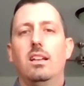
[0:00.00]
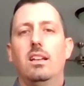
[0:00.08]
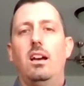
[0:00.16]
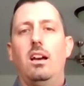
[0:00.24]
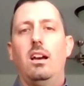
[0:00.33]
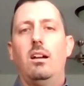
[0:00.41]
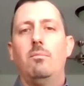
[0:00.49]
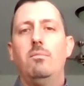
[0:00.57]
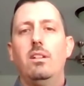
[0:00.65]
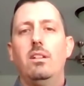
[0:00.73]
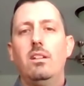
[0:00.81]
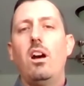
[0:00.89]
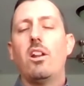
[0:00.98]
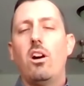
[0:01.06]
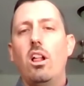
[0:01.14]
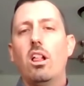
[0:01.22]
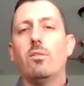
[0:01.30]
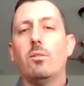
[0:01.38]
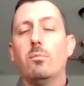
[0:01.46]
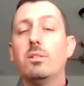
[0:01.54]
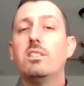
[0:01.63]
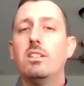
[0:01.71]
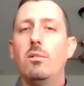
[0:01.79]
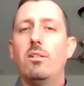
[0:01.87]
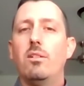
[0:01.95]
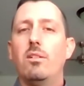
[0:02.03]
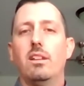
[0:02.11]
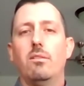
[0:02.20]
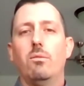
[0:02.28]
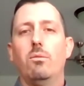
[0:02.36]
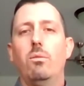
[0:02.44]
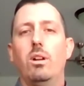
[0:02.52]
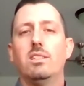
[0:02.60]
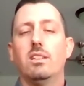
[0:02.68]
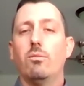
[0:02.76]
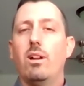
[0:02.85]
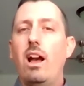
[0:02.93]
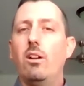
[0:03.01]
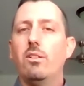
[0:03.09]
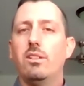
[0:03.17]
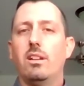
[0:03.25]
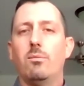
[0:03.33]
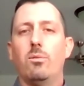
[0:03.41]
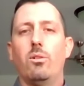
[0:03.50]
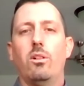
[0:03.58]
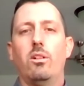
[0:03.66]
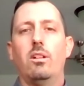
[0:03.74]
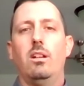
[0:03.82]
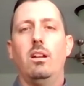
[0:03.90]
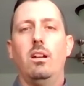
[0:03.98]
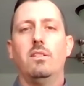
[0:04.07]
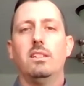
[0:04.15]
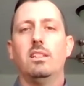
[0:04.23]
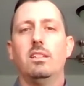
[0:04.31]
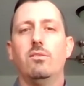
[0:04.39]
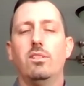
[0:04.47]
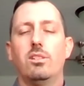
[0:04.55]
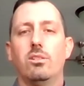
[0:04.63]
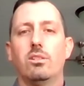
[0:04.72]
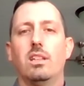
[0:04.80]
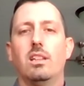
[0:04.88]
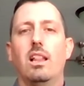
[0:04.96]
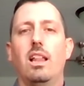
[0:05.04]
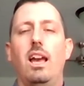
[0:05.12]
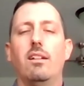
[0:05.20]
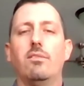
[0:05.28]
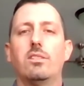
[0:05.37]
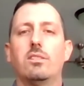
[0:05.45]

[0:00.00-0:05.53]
Not all of it, but some of it wasn't around anymore. These individuals had left.